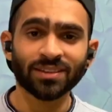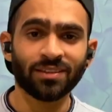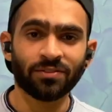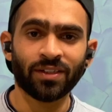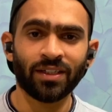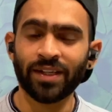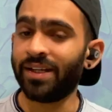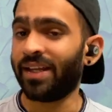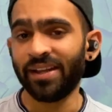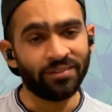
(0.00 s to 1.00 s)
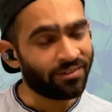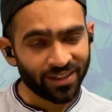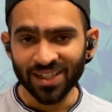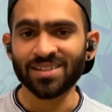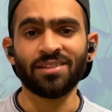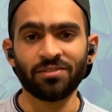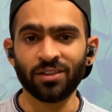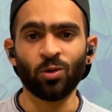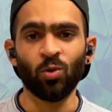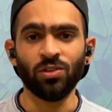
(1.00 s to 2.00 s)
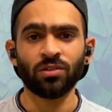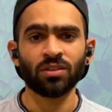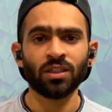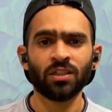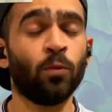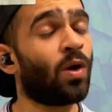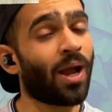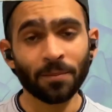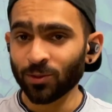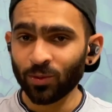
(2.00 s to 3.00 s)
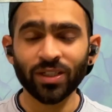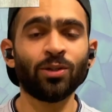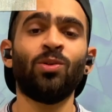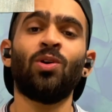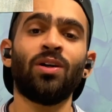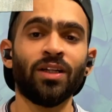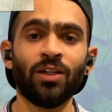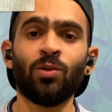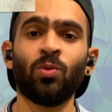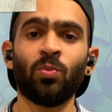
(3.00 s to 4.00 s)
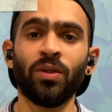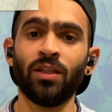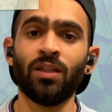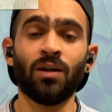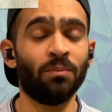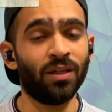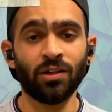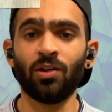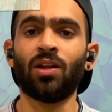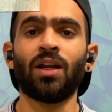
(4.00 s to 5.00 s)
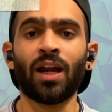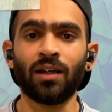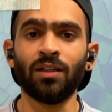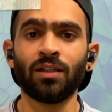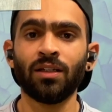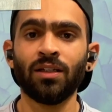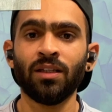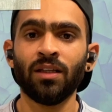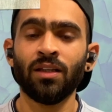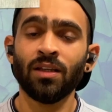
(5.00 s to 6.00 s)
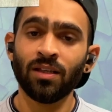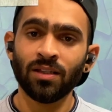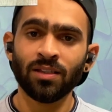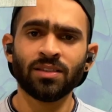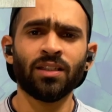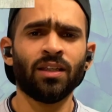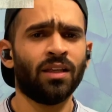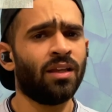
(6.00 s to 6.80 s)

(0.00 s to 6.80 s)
is different and everyone has different goals. You absolutely do not need to be $1 million hacker. See,